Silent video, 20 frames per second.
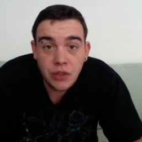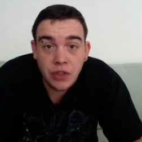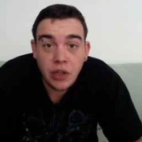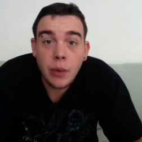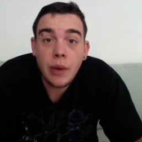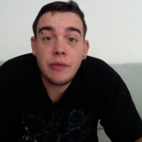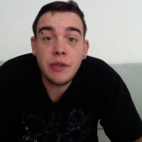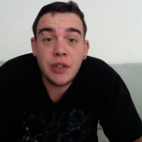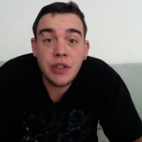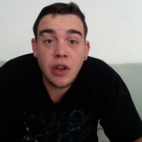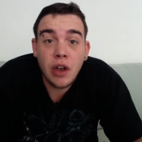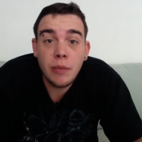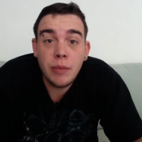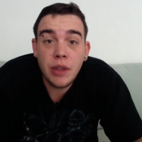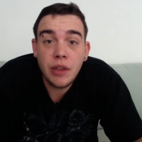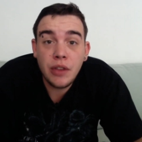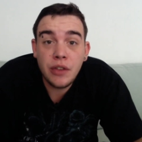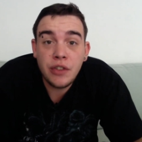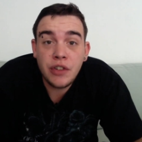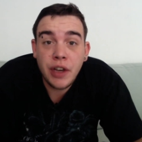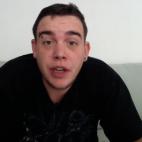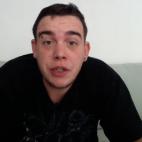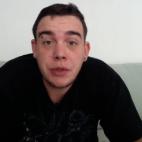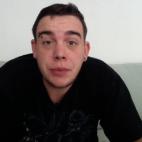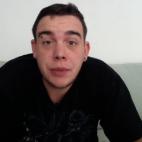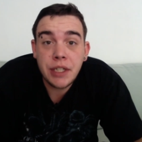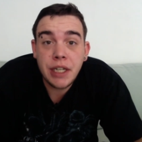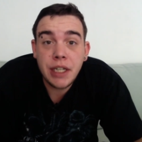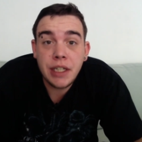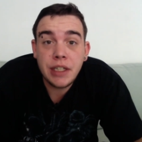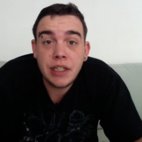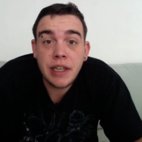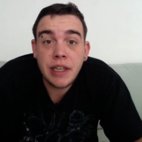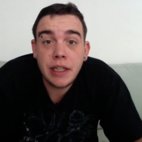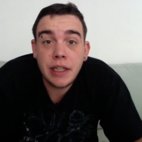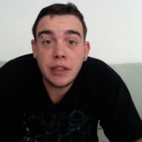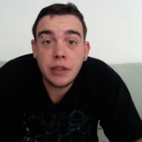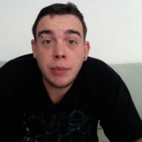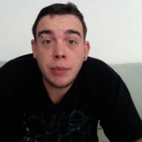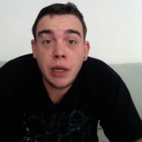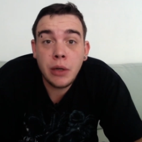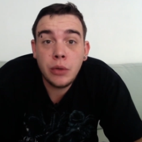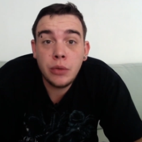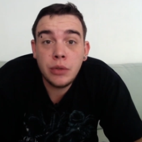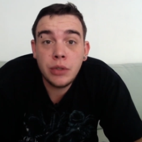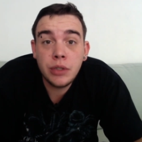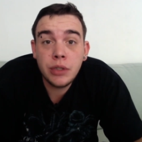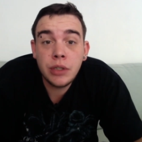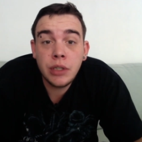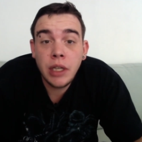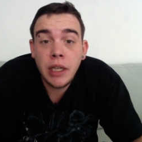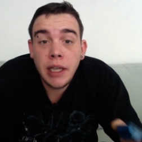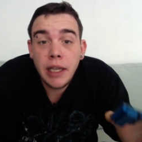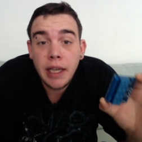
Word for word: So every time that the change machine detects a pulse,